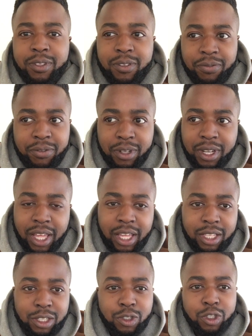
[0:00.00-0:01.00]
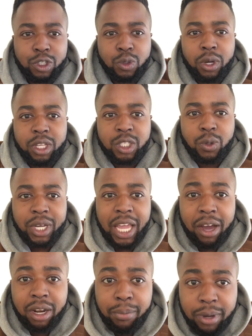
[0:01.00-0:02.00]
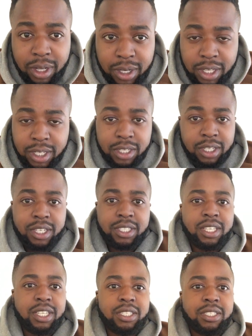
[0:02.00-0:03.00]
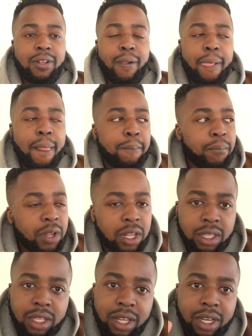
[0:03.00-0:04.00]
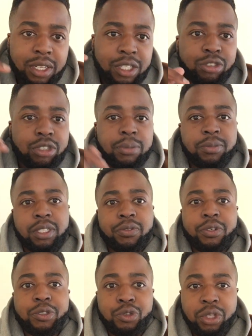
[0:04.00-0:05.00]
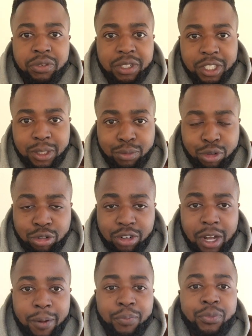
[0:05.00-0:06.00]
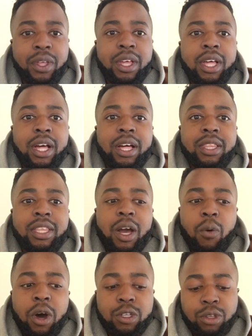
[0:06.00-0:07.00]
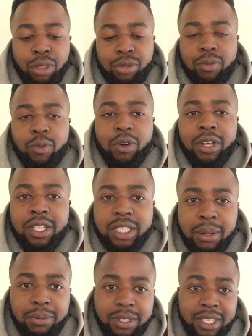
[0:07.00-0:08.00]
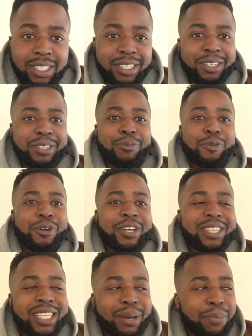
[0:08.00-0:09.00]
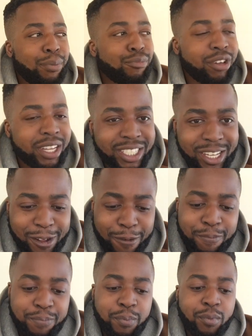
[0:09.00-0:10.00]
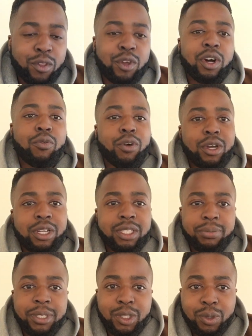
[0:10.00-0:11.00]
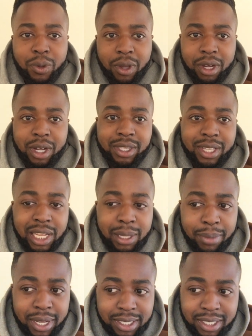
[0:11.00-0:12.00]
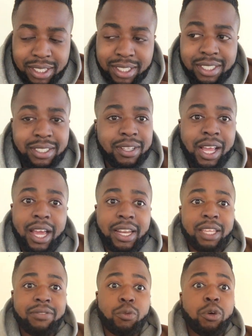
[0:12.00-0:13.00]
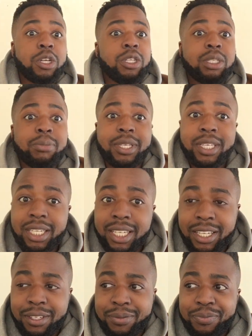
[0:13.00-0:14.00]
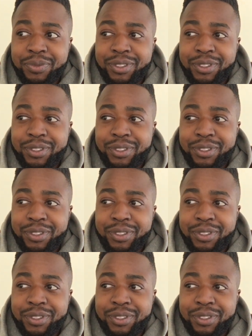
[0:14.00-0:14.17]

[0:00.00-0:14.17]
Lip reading: feel like there's no accountability in a sense, click the link in the description for the Truth of Addiction program that walks you through more in-depth detail, more in-depth breakdown of what you need to be doing on a daily basis, and even what you need to be eating